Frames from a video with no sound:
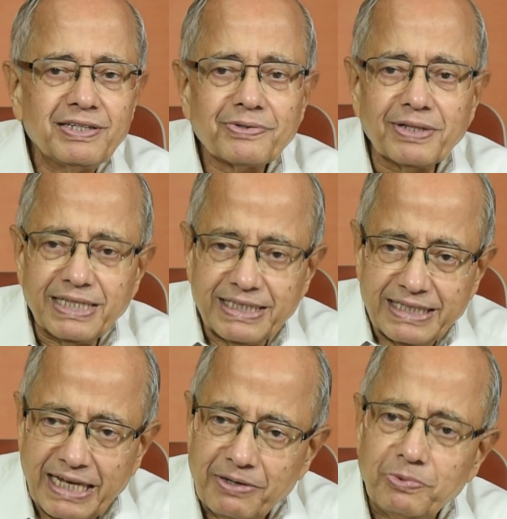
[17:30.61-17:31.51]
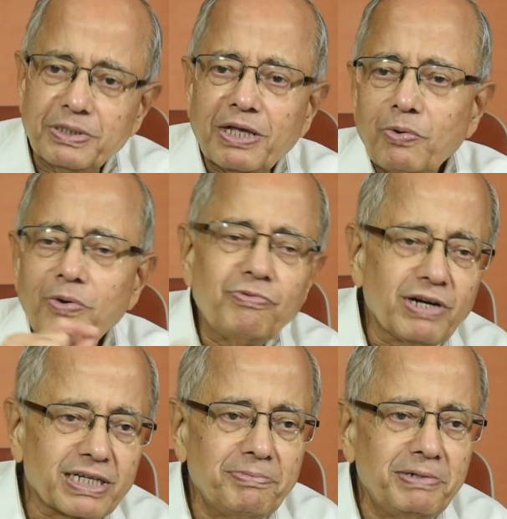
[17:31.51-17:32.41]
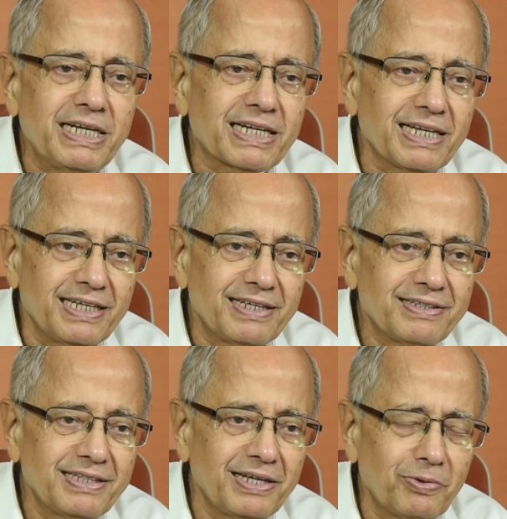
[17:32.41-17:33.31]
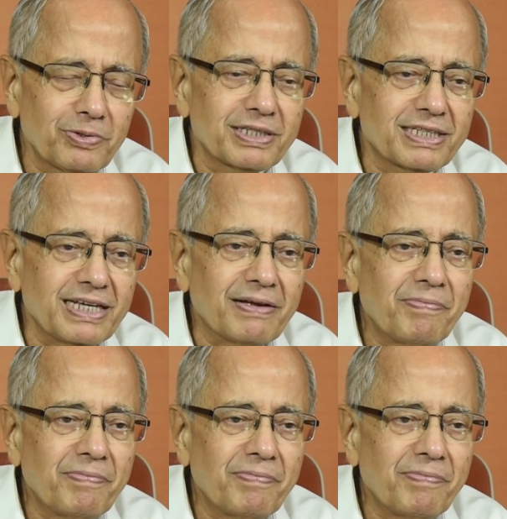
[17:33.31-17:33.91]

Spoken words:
So they do their own work immediately. They know the thing.